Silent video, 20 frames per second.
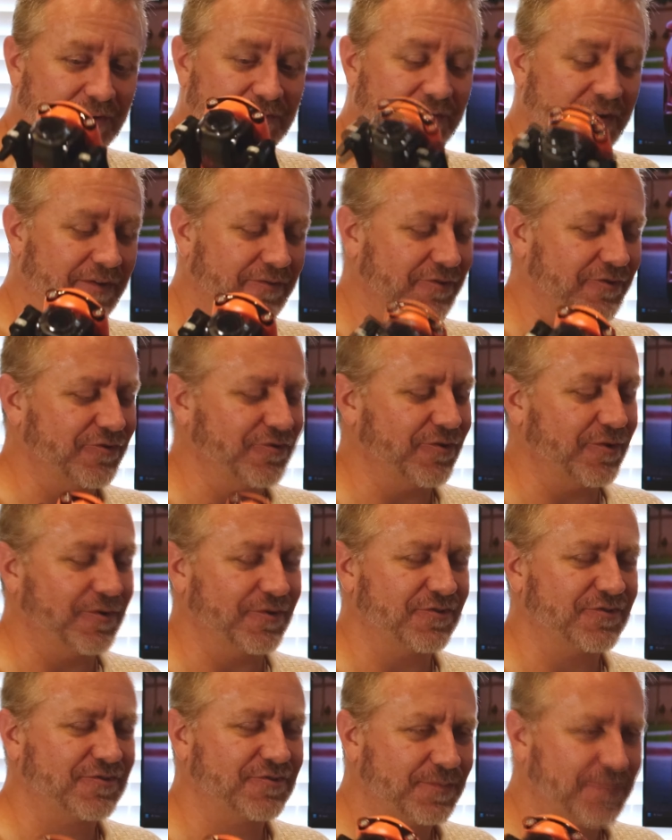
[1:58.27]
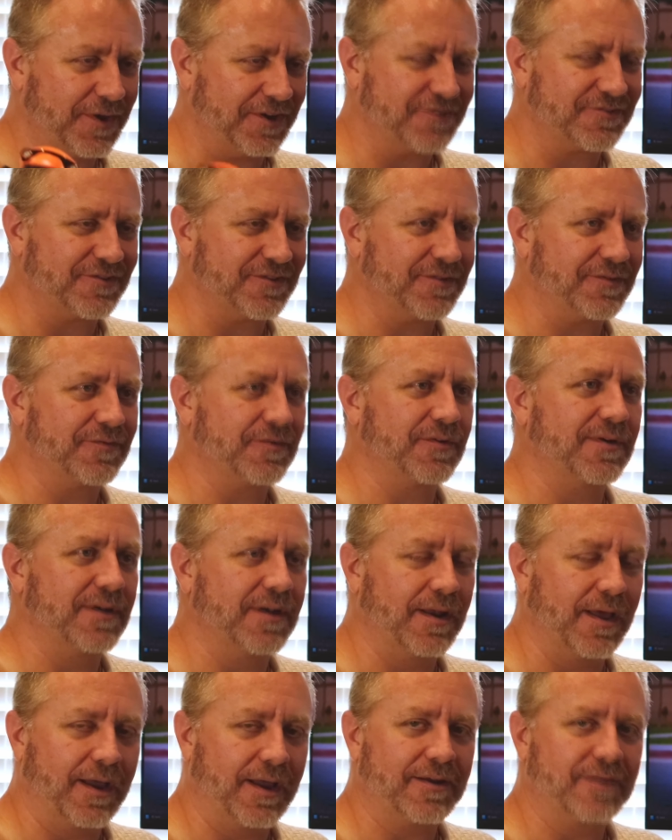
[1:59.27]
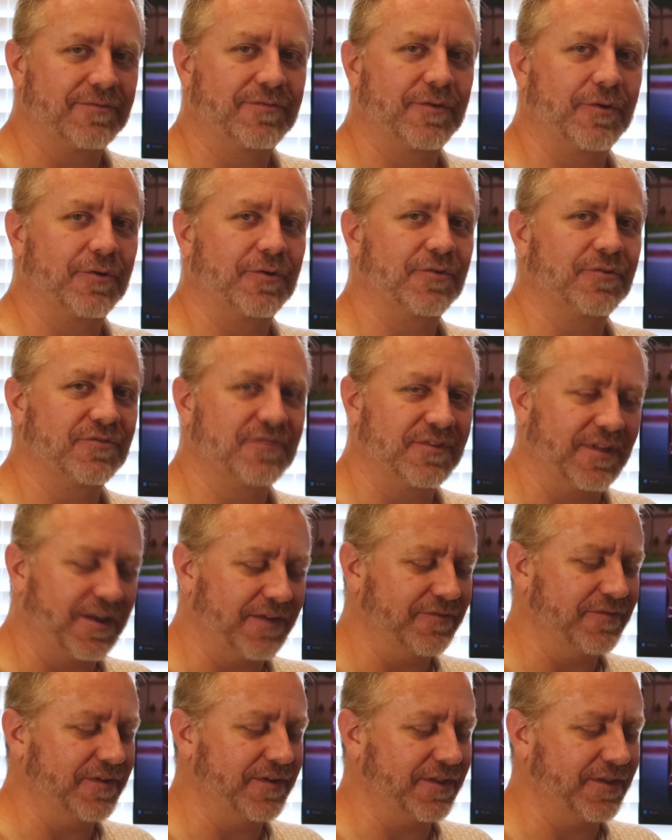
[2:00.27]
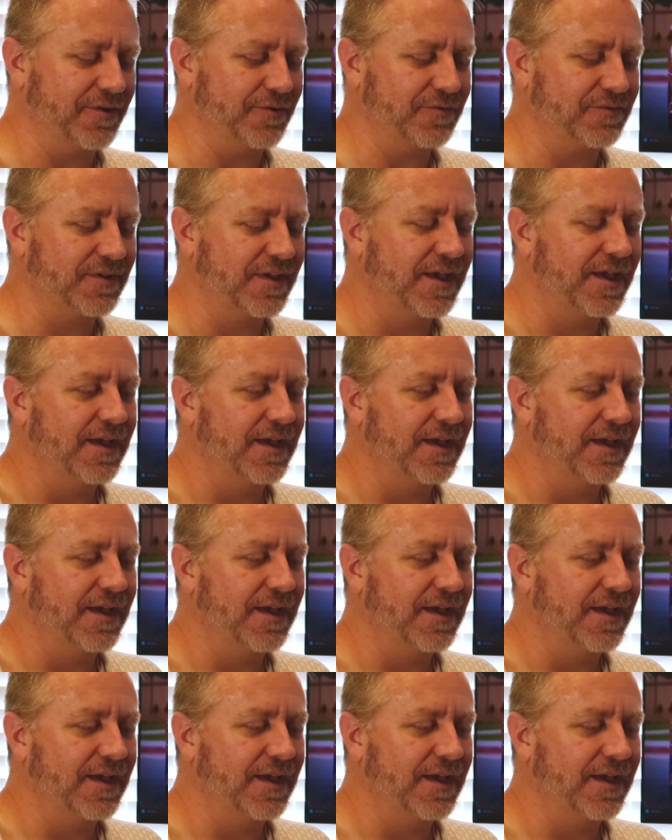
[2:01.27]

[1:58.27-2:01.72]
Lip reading: favorite drone, especially for night photos, night videos.